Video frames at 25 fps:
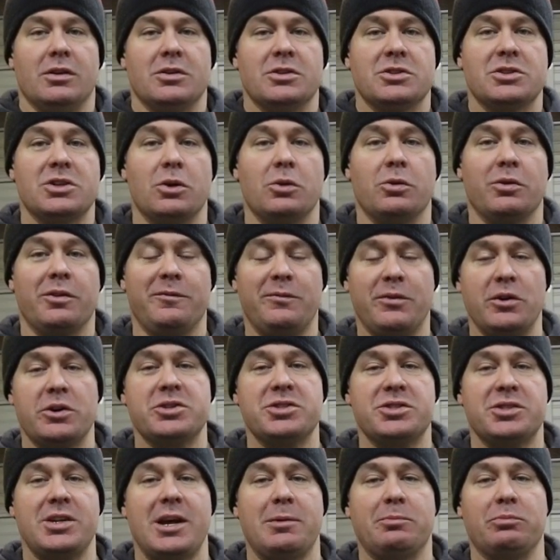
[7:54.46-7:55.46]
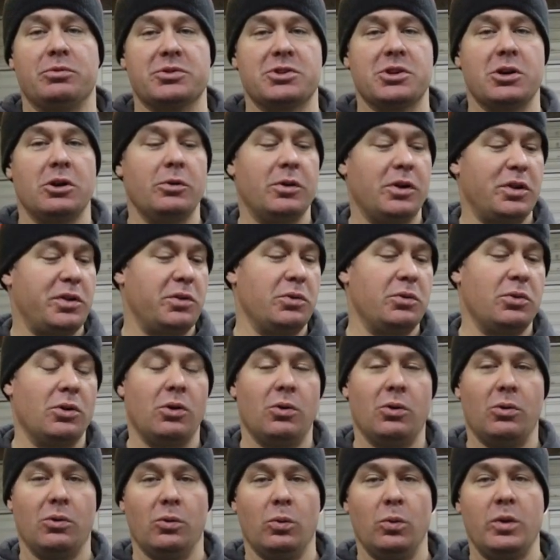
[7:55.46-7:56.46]
So the first step was going through the
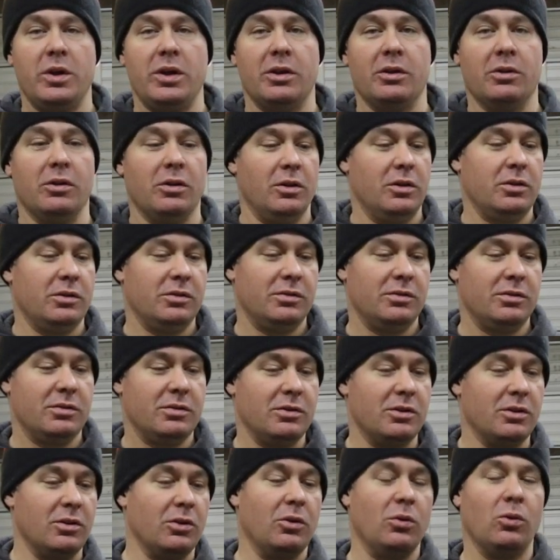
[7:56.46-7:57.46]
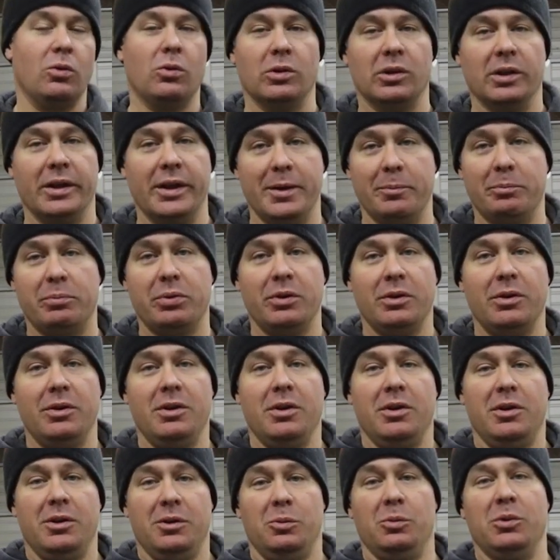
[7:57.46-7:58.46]
whole wheel, or the whole lip,
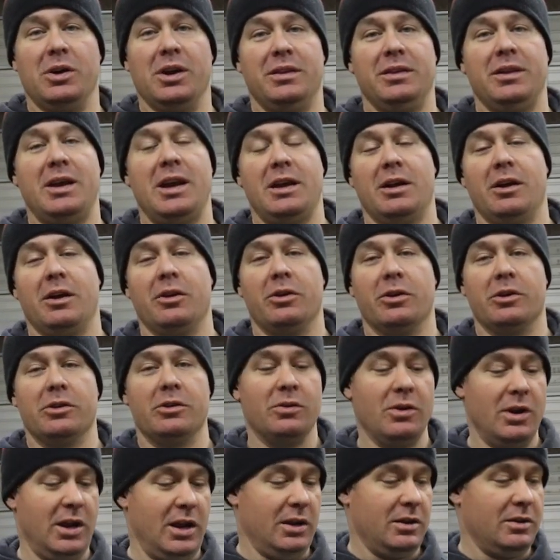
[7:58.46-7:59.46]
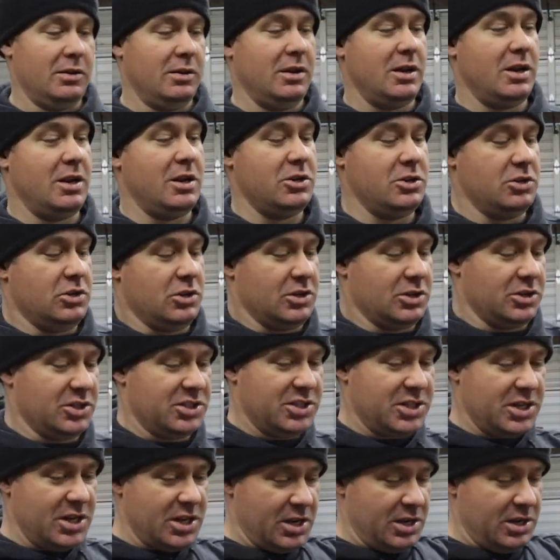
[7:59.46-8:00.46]
with 800 grit. And as you can
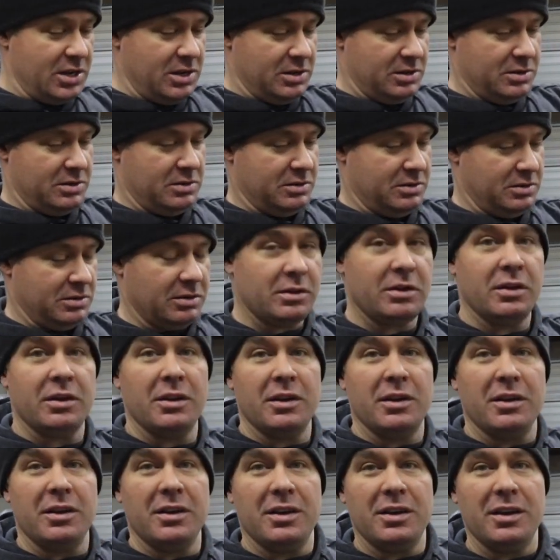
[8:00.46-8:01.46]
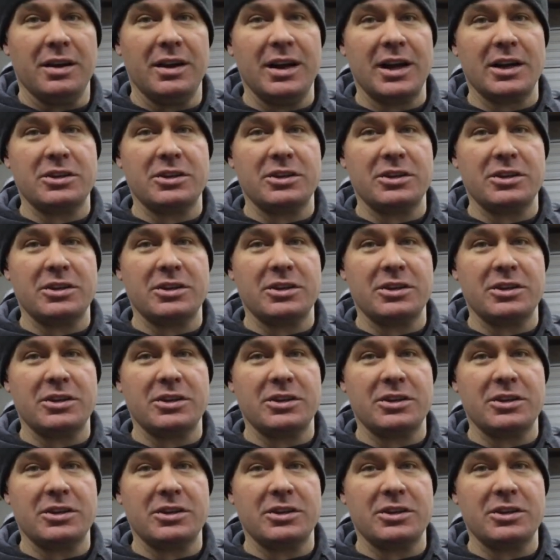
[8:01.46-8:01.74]
see, it